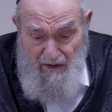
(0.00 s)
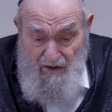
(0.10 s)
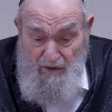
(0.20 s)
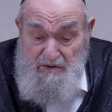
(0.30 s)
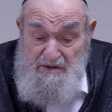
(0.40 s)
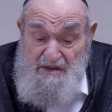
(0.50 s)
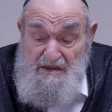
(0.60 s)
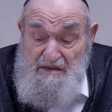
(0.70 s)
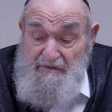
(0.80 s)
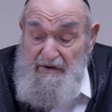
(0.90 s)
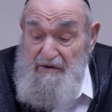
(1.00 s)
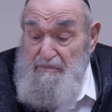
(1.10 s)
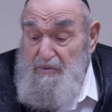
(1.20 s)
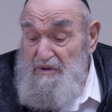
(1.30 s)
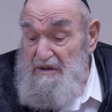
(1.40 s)
holds this is a very
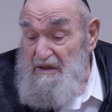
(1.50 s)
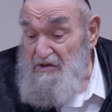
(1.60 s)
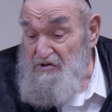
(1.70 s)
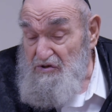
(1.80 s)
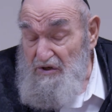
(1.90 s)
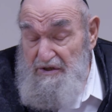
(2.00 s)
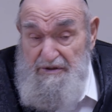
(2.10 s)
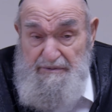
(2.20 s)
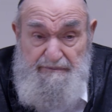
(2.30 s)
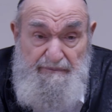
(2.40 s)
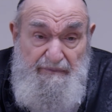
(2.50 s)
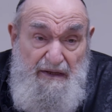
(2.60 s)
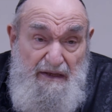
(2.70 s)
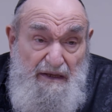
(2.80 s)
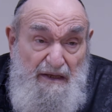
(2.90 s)
important Yisoid,
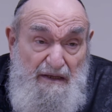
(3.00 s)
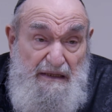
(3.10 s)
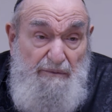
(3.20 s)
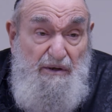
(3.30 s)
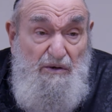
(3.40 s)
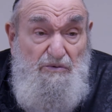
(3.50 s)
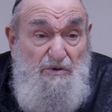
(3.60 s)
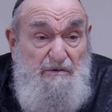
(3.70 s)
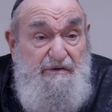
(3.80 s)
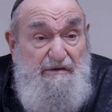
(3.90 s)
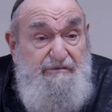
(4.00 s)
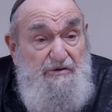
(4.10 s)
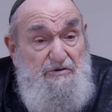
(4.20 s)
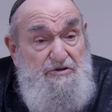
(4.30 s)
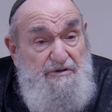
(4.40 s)
that we don't look for the
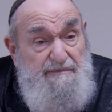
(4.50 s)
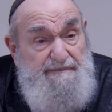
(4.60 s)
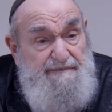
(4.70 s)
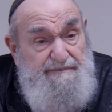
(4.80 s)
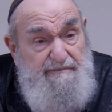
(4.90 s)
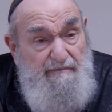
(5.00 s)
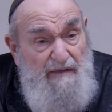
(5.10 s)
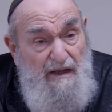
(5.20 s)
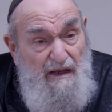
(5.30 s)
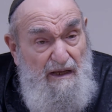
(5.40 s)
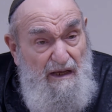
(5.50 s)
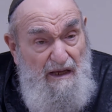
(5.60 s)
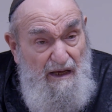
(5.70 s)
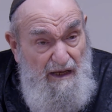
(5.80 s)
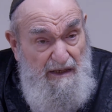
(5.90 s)
future.
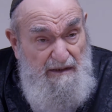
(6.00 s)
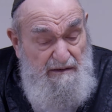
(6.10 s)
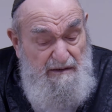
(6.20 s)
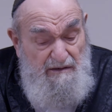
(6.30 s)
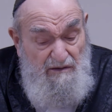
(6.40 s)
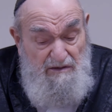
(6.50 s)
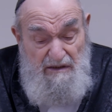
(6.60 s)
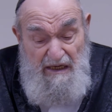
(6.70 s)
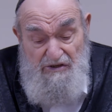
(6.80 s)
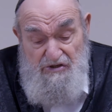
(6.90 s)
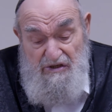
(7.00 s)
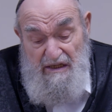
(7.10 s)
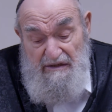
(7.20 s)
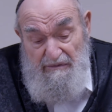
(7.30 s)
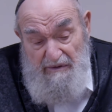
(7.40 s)
And the holds
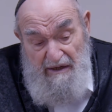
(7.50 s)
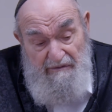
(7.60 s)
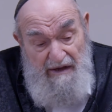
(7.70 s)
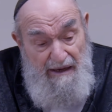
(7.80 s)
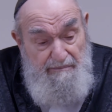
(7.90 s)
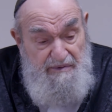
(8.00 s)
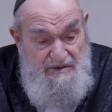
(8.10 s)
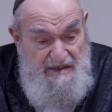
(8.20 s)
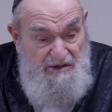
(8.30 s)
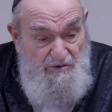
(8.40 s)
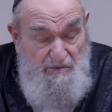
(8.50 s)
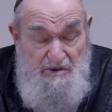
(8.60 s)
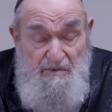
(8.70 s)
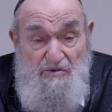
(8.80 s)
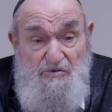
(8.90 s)
that whatever happens, that's what we're
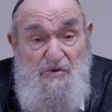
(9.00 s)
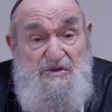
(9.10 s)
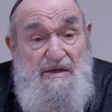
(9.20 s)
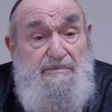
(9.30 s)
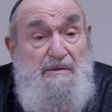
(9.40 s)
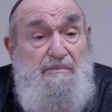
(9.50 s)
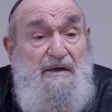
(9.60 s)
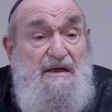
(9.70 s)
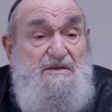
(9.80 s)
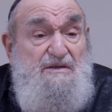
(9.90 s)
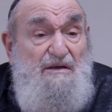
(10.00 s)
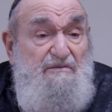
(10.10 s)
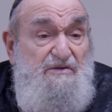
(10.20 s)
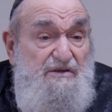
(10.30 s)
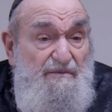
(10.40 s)
supposed to accept upon
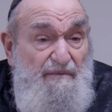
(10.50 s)
ourselves